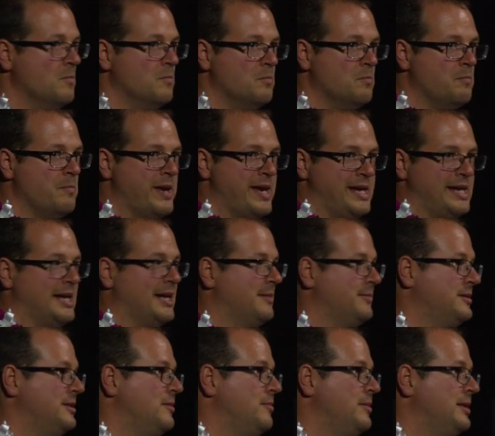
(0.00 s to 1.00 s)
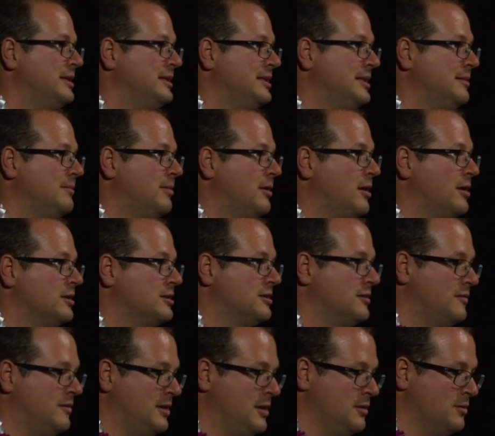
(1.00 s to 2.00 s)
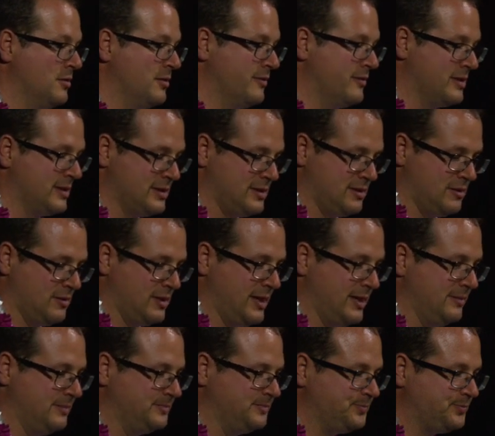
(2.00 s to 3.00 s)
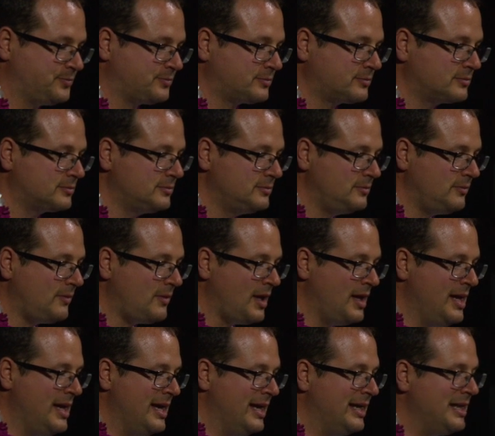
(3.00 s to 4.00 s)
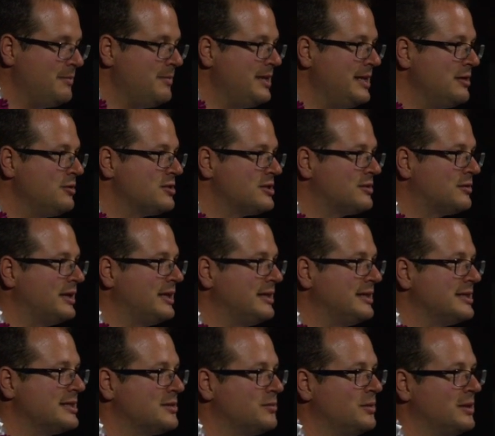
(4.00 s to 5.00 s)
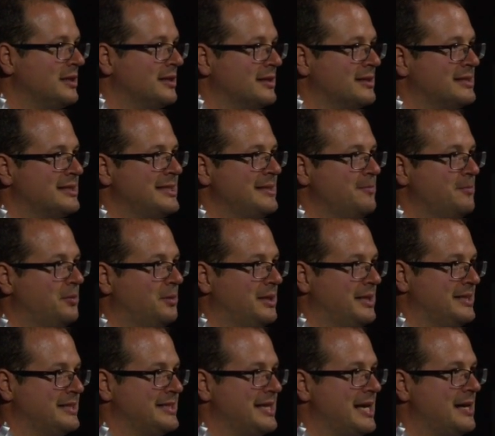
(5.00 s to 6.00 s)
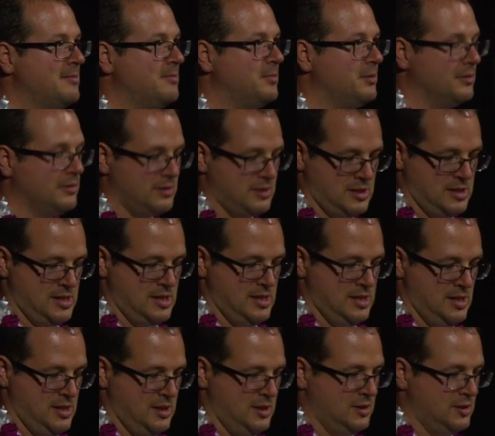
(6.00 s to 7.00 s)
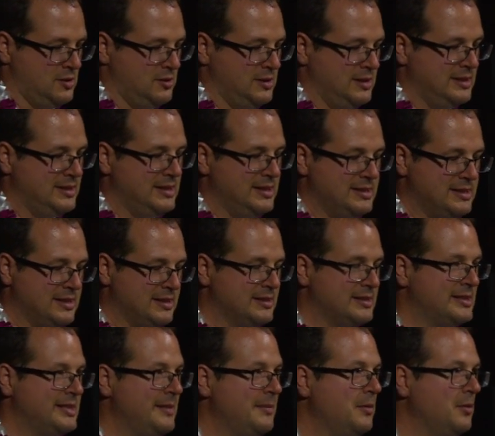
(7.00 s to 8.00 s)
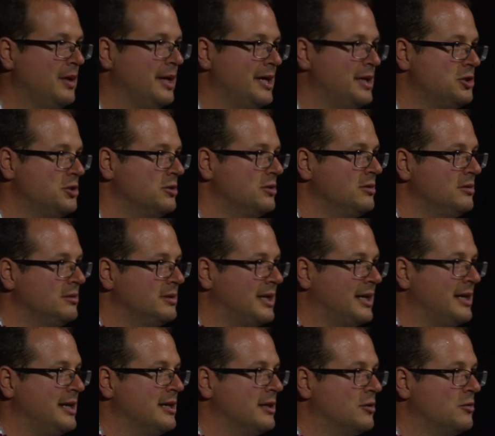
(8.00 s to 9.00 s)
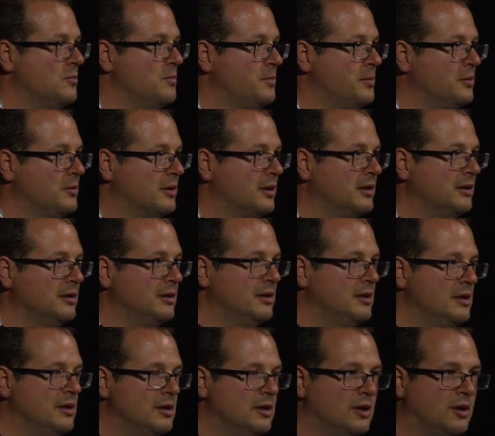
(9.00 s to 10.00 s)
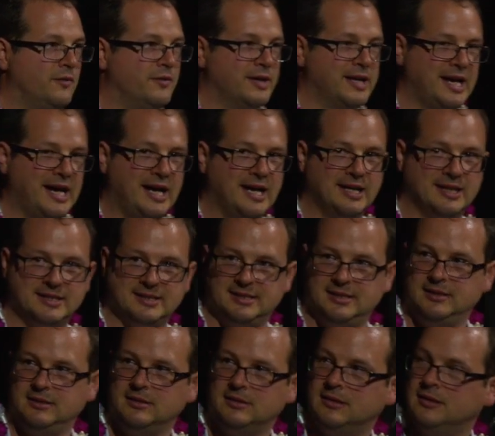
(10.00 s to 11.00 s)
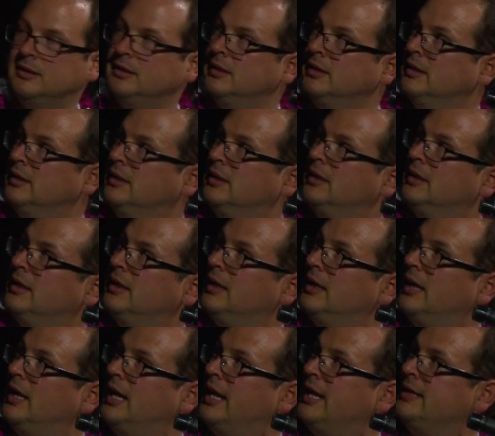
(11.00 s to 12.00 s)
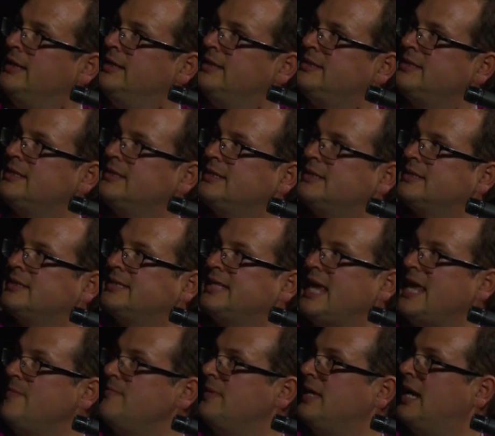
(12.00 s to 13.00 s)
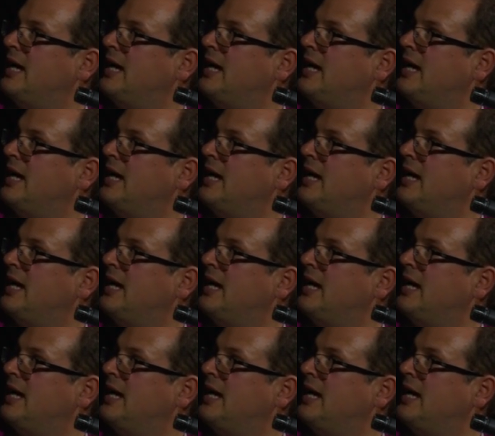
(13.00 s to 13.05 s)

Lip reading: make up the building blocks of the universe, okay? Let me illustrate this with a simple example. So this is a simulation done in a computer of a galaxy, and this is the same